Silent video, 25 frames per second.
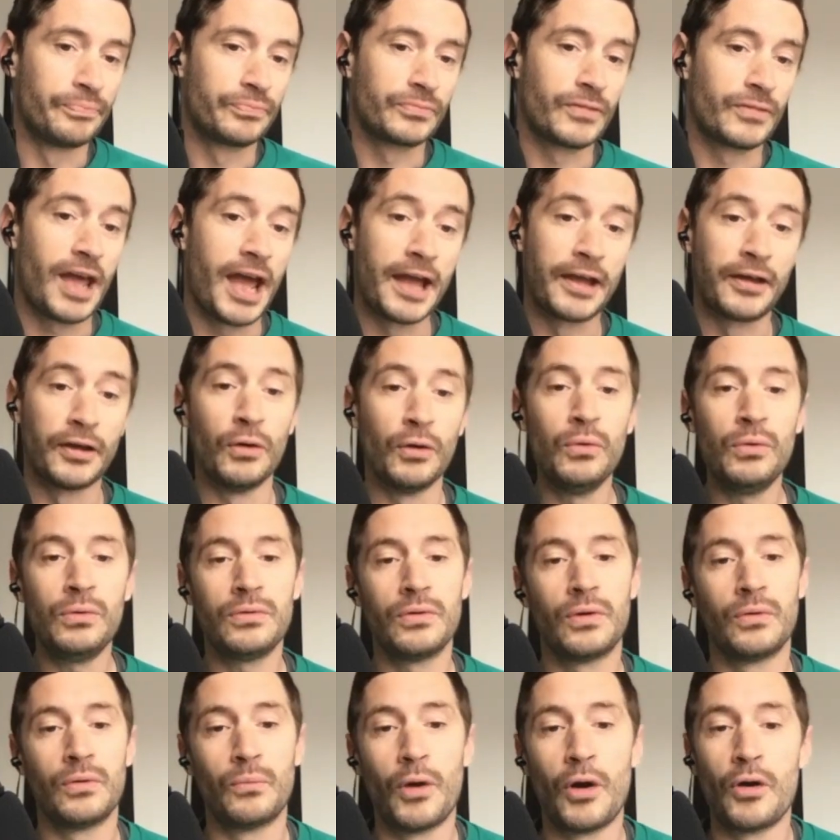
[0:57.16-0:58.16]
Egil,
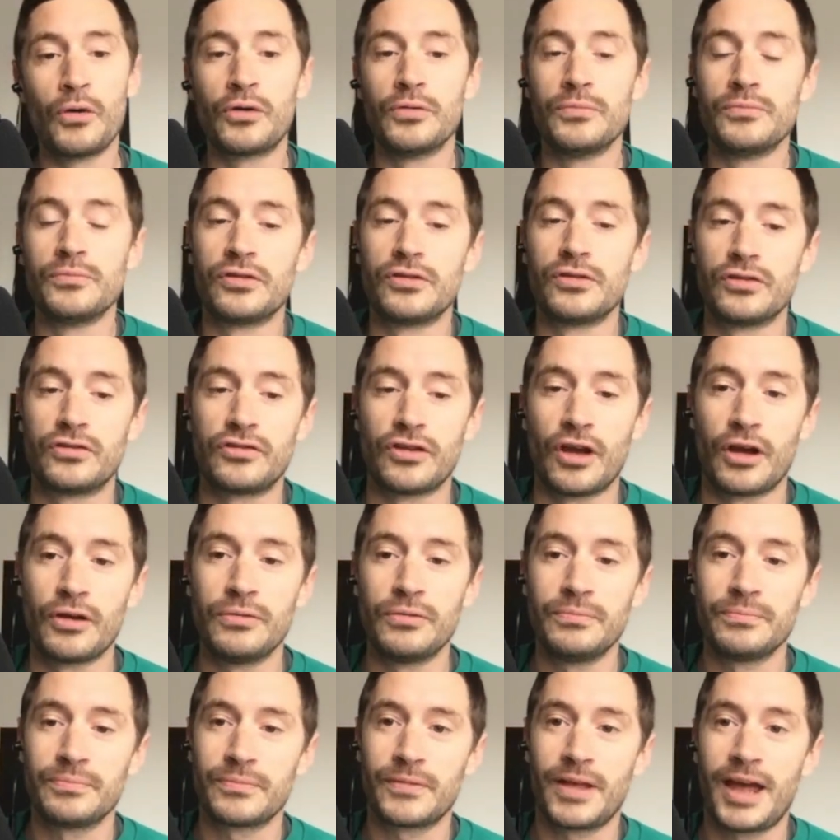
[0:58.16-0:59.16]
welcome to the show.
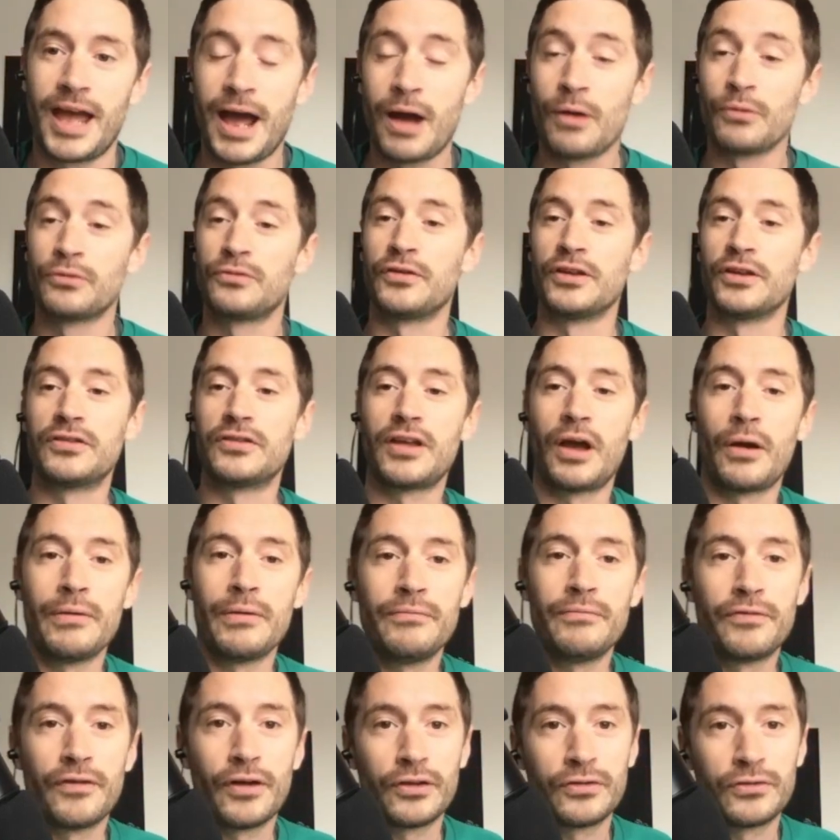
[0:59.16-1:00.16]
How's things
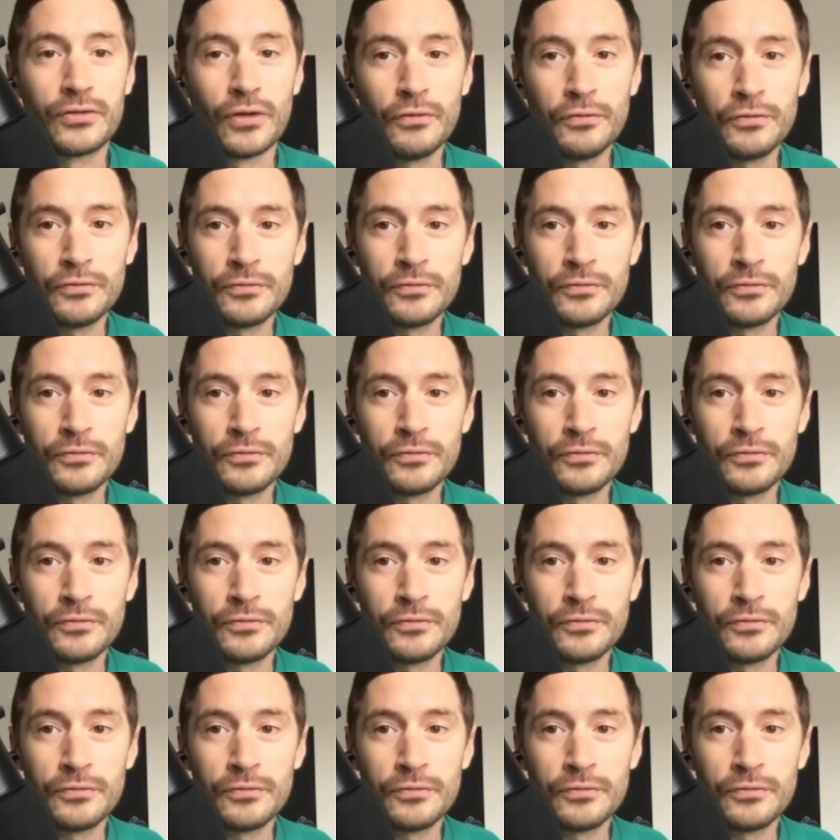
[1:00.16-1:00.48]
going, first off?